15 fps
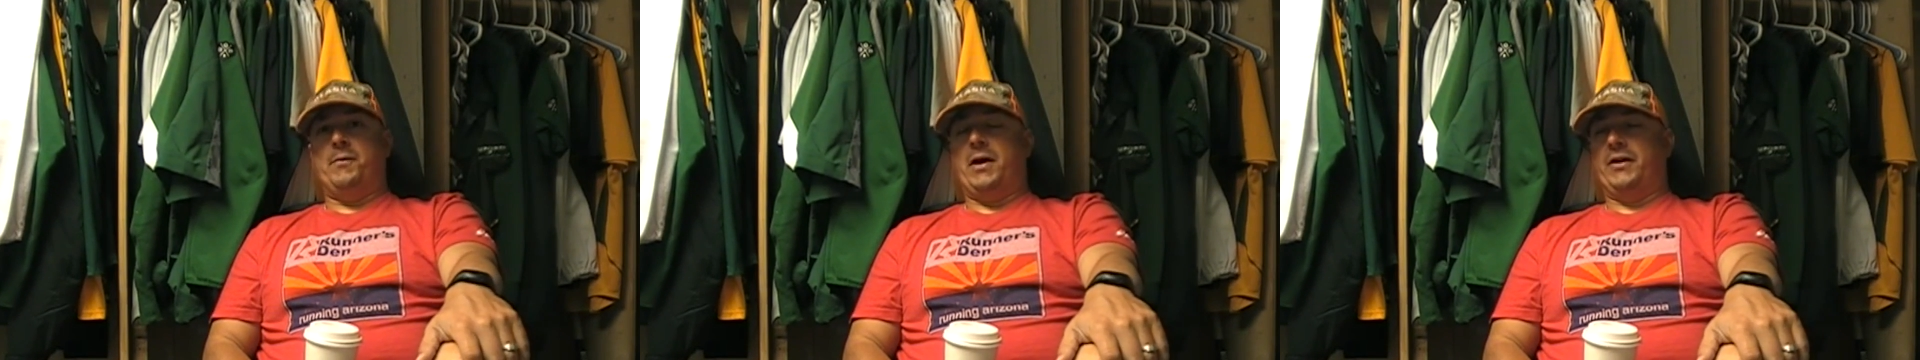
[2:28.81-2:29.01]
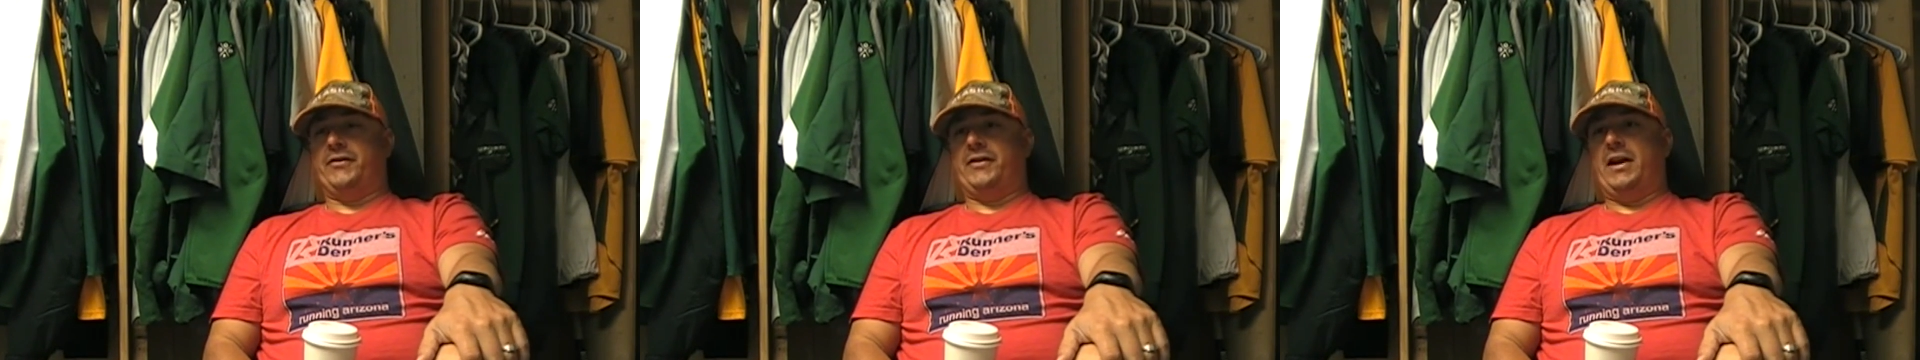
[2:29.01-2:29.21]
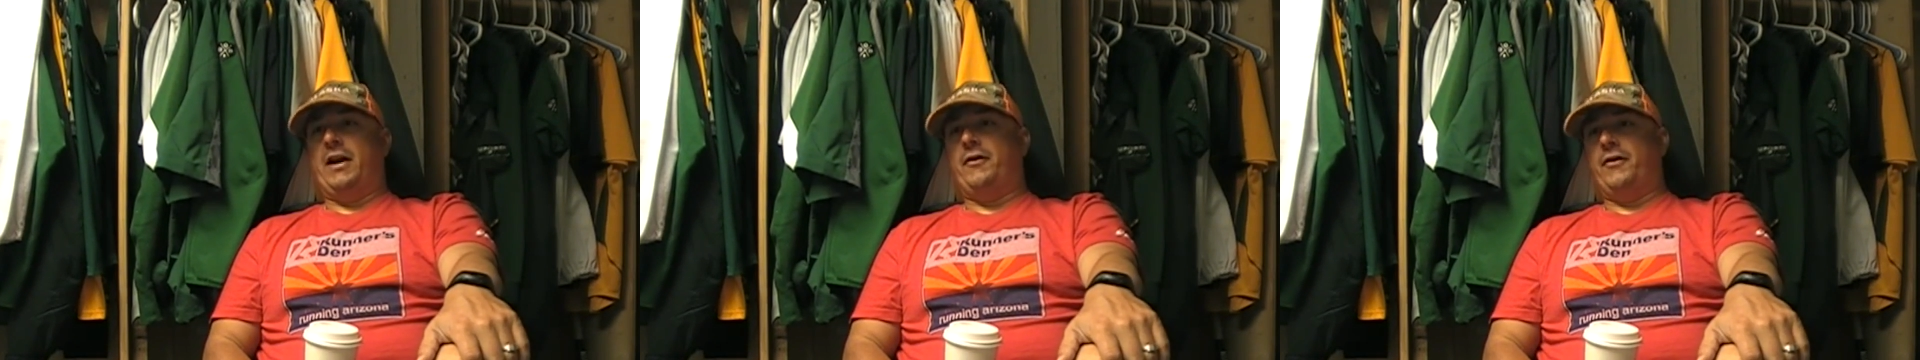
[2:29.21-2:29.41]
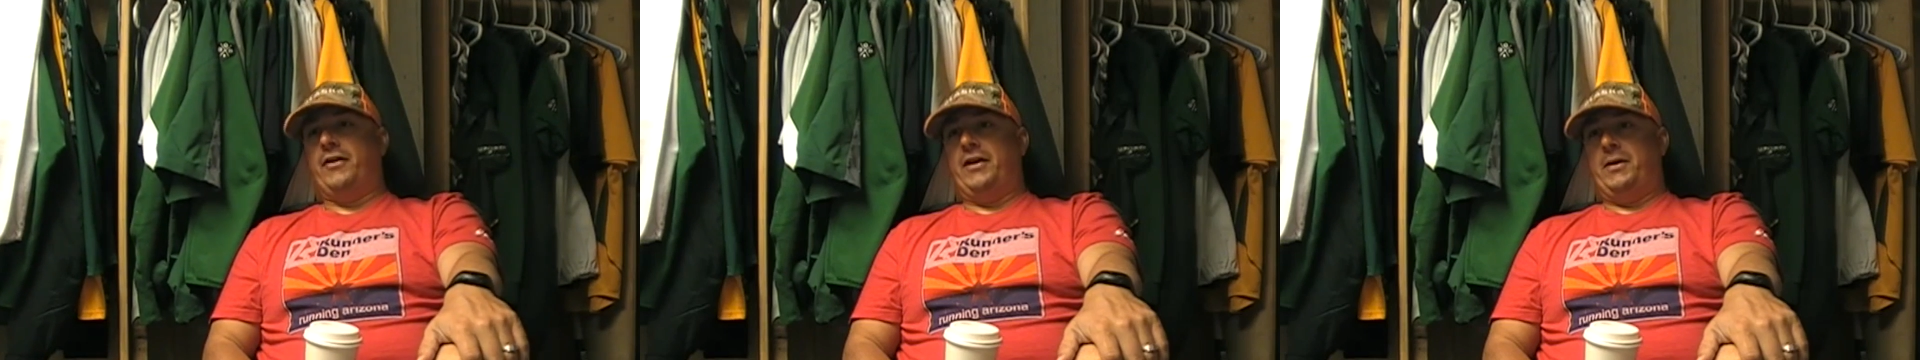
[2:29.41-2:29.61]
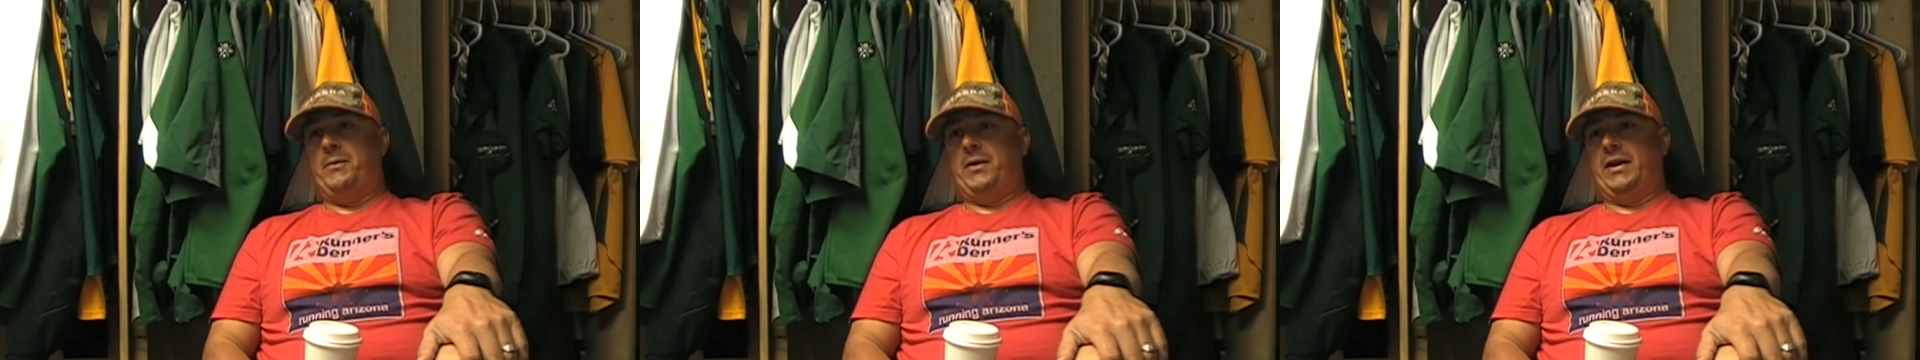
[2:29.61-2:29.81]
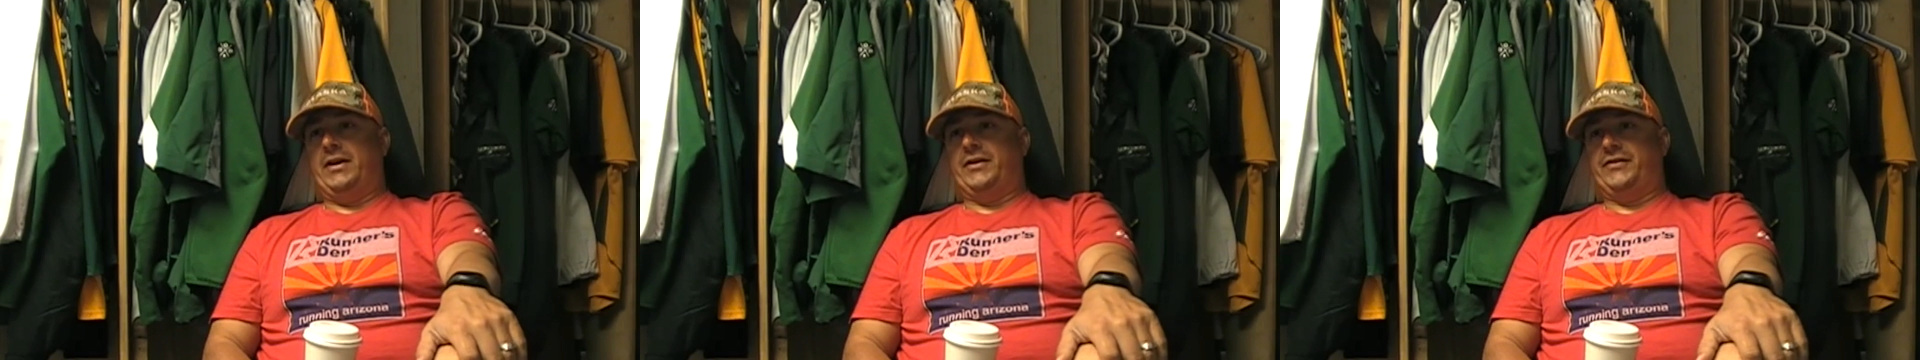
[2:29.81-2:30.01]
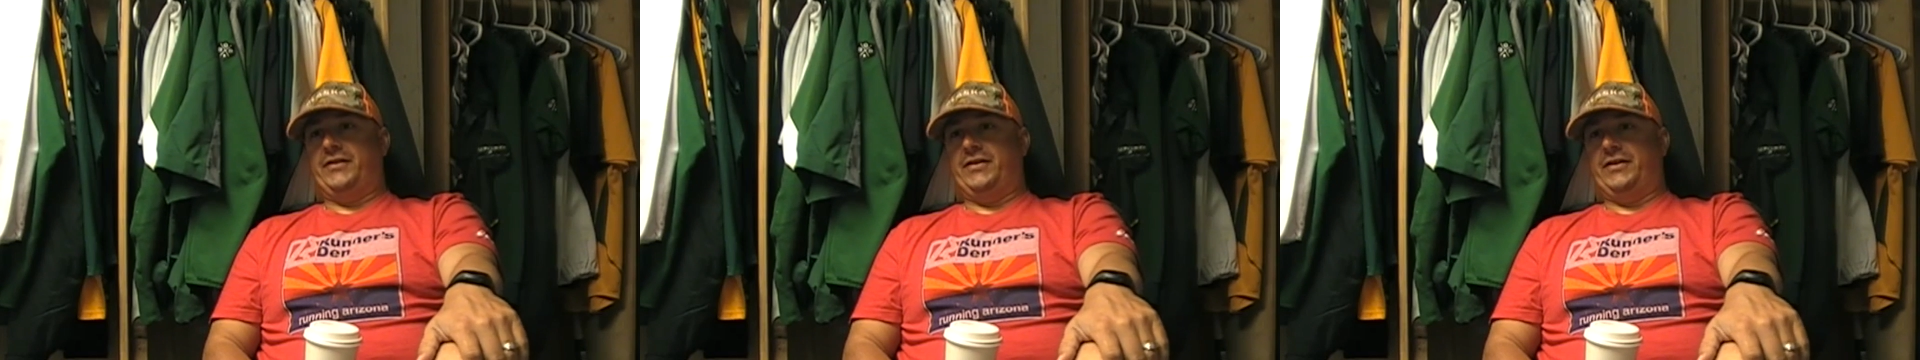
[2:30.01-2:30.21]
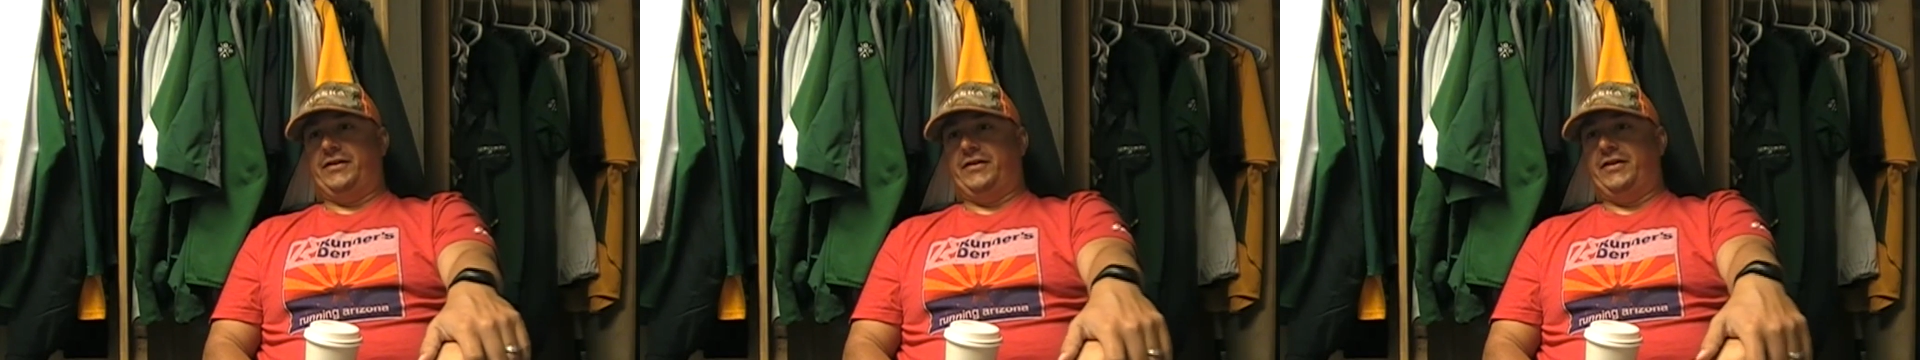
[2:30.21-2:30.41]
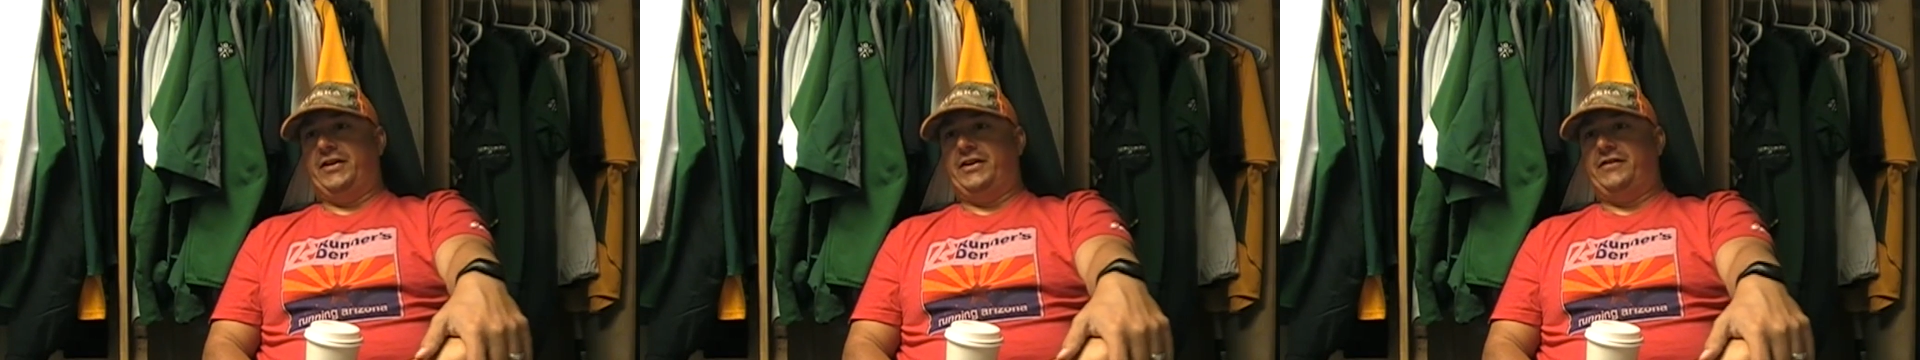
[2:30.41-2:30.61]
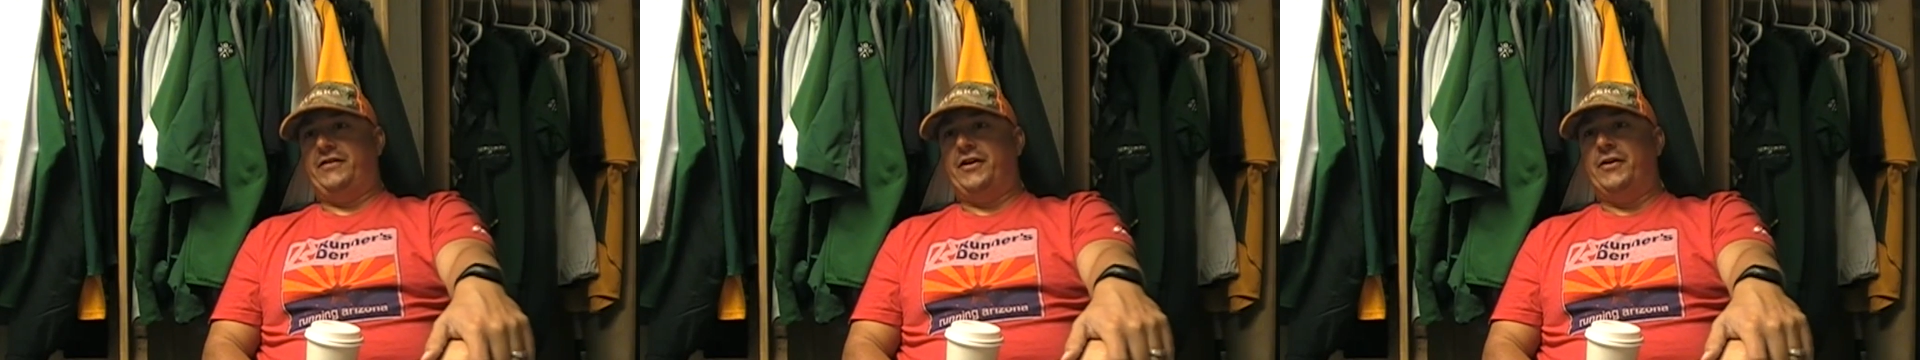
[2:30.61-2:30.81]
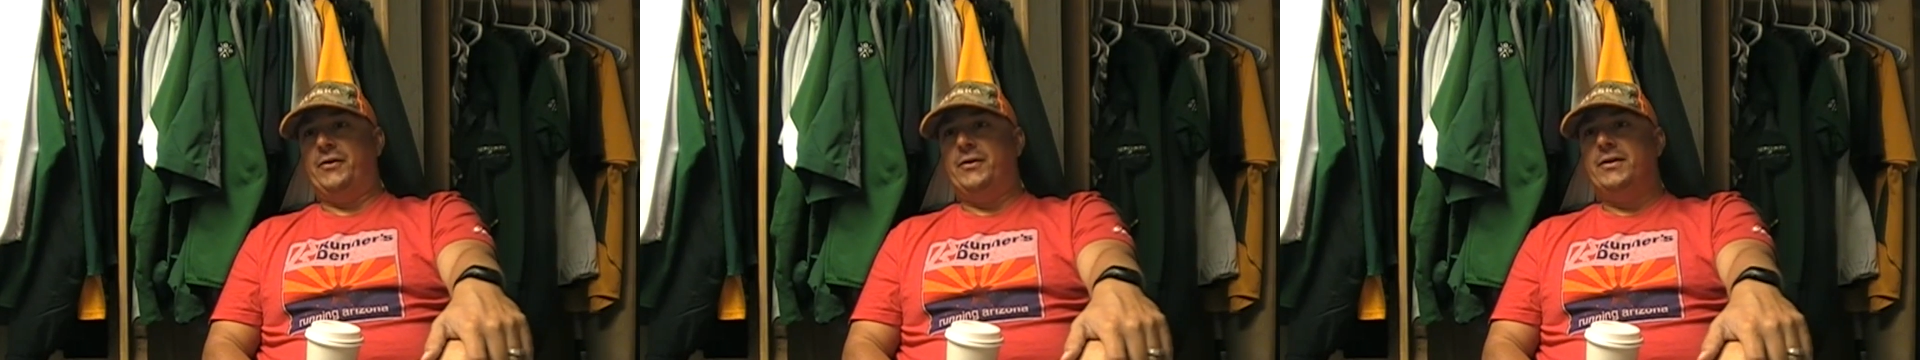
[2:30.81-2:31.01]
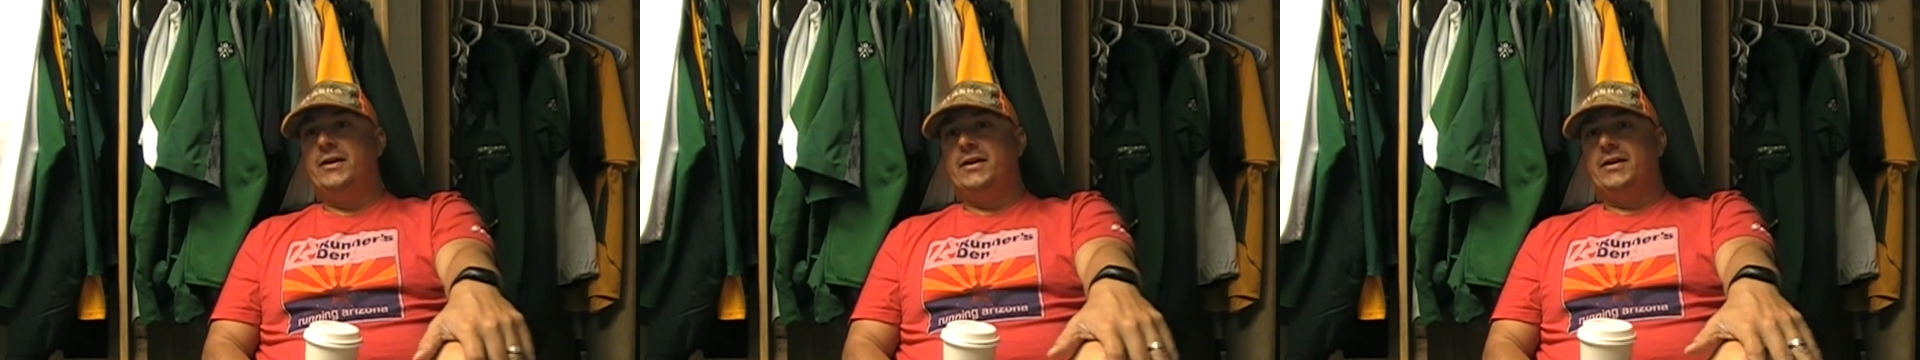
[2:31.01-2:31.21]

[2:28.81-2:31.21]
miles an hour than anybody else in this league, too.